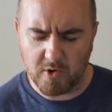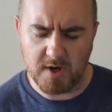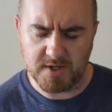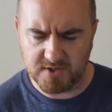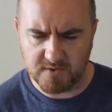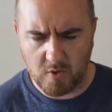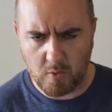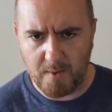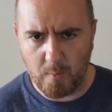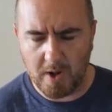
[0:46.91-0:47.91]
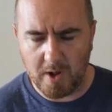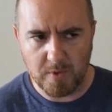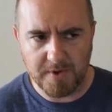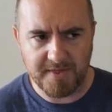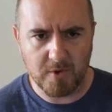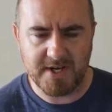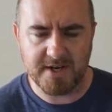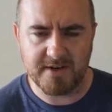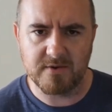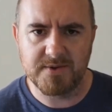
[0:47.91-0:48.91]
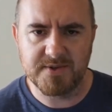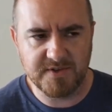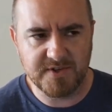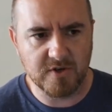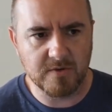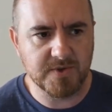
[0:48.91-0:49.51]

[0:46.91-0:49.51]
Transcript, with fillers: crosses over quite well with the more technical use of the term.